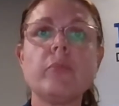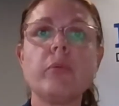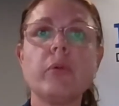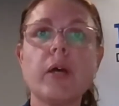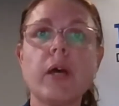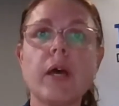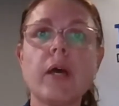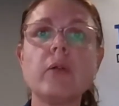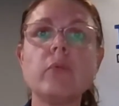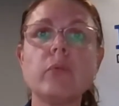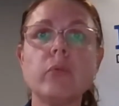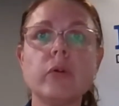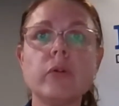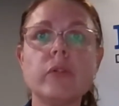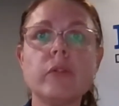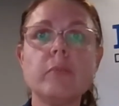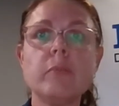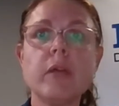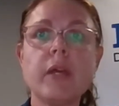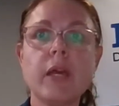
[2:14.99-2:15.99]
unwanted
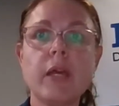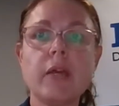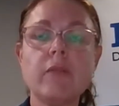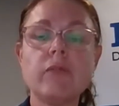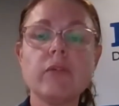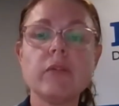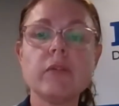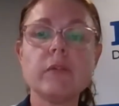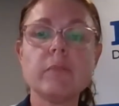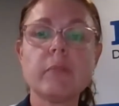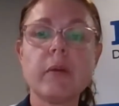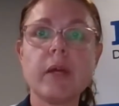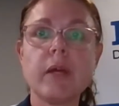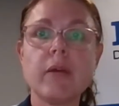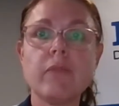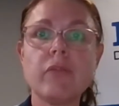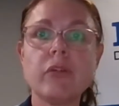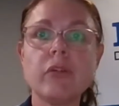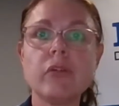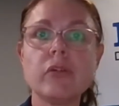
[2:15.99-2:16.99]
behaviours by
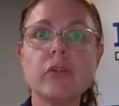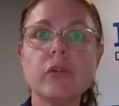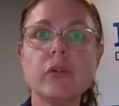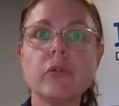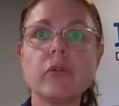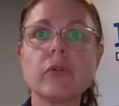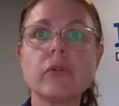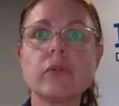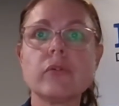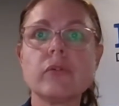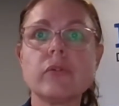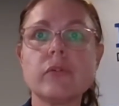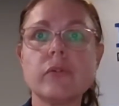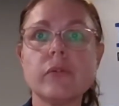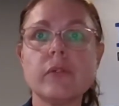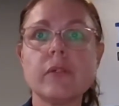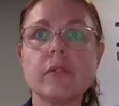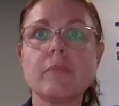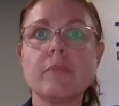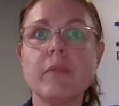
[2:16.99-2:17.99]
having your dogs do
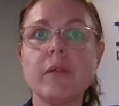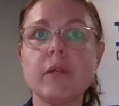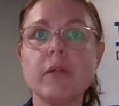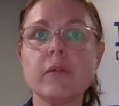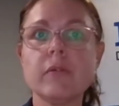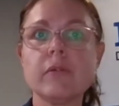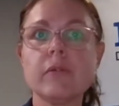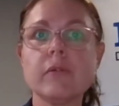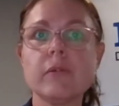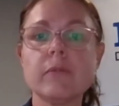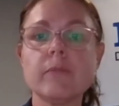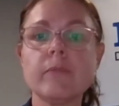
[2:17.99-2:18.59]
something else.